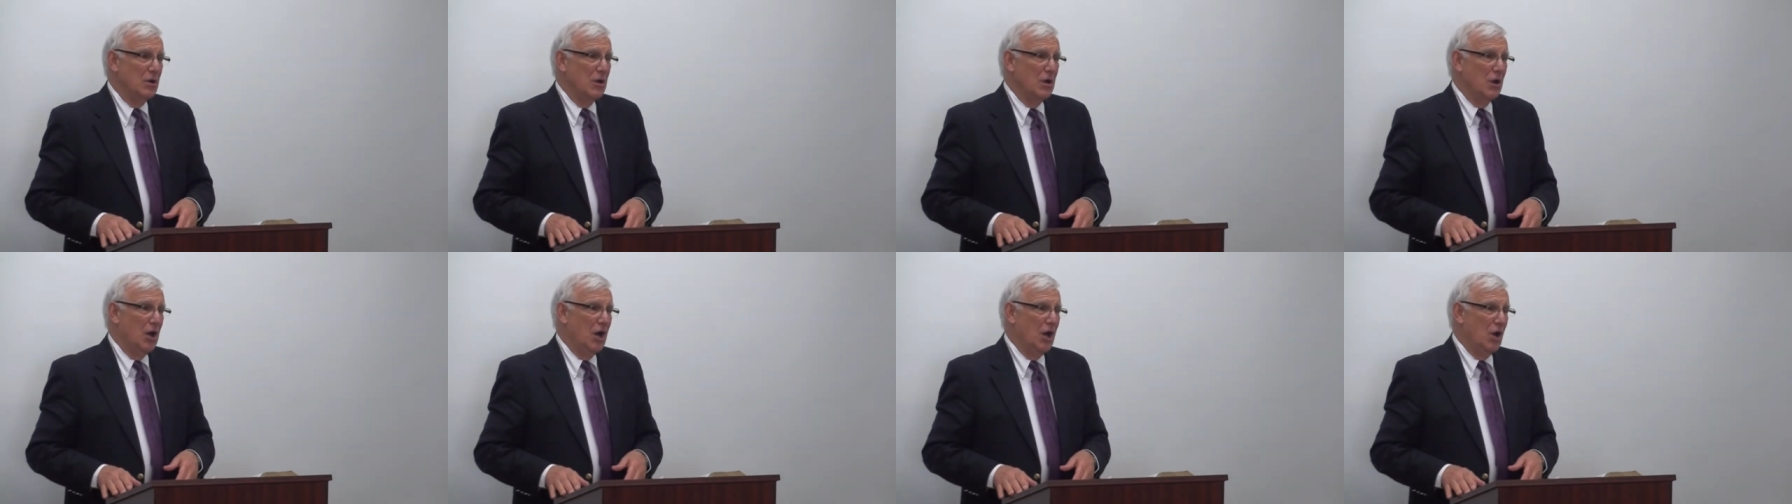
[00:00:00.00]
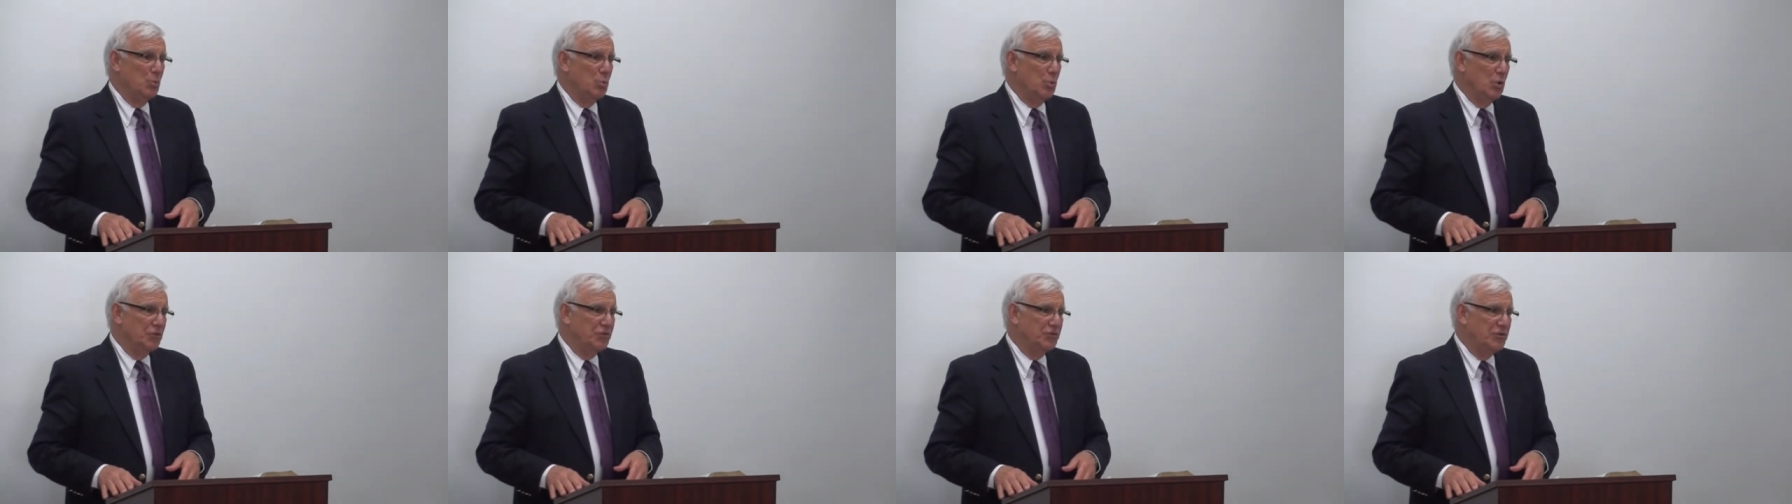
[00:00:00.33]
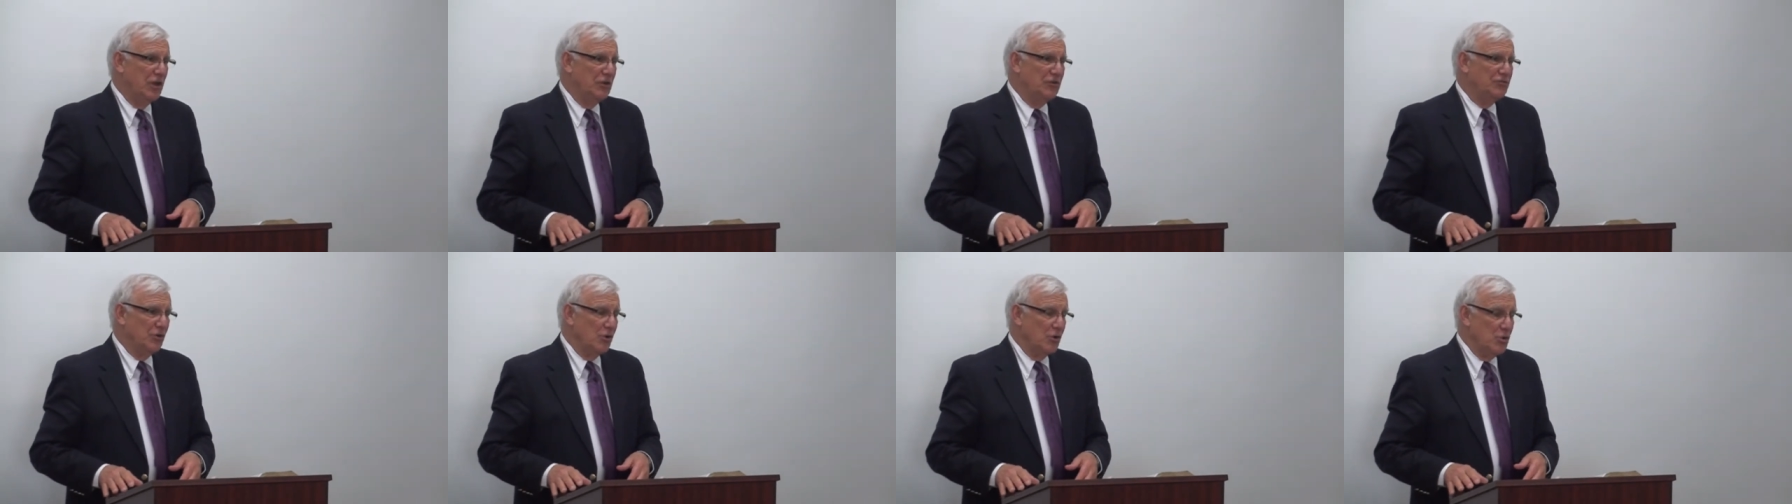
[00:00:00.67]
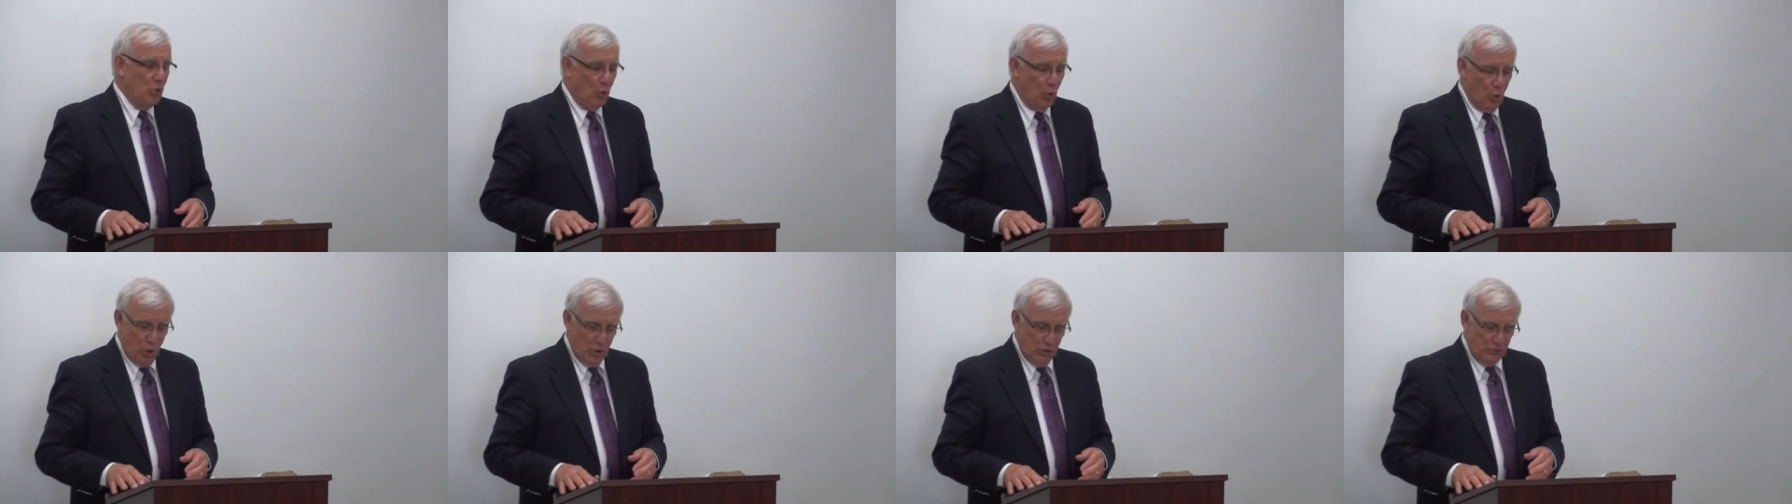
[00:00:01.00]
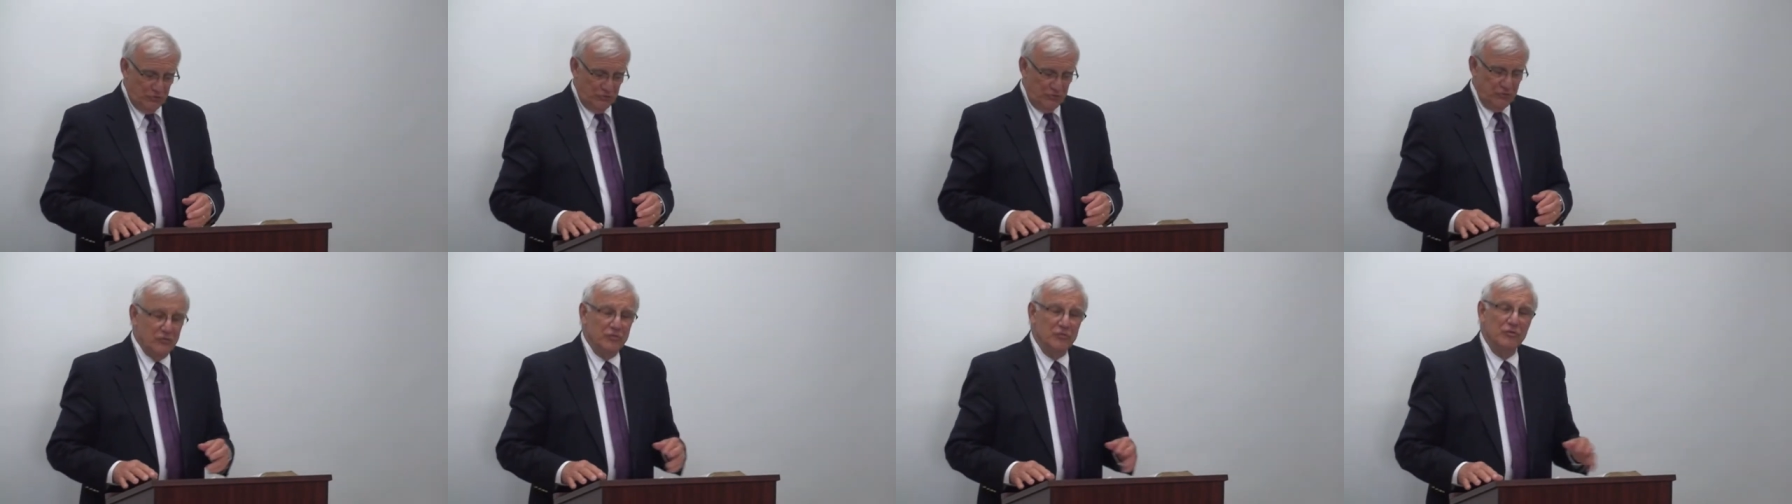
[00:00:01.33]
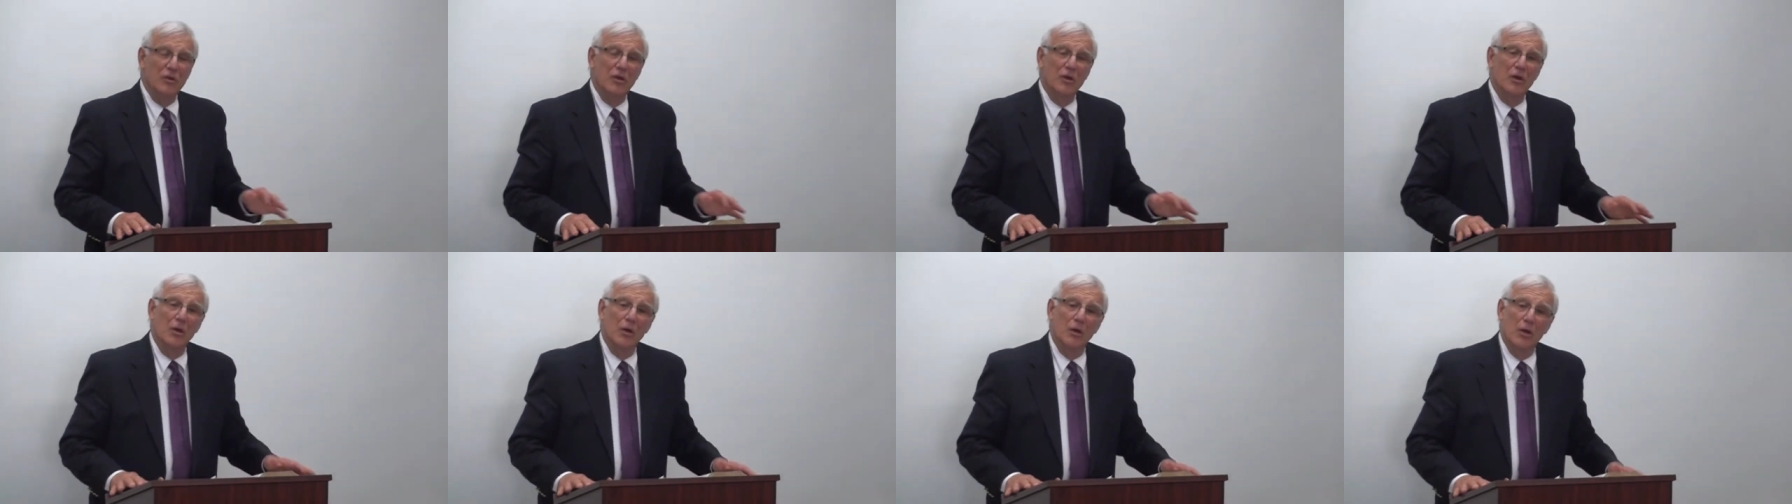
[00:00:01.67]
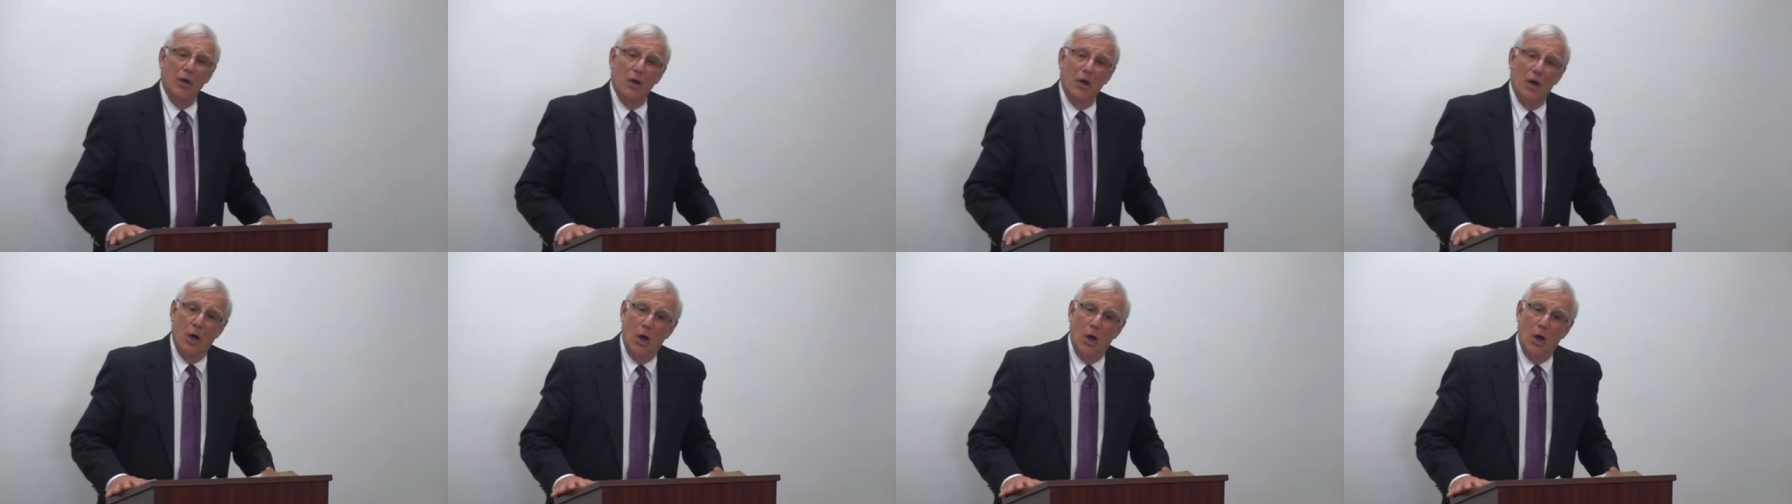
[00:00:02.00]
uh, will teach a course uh,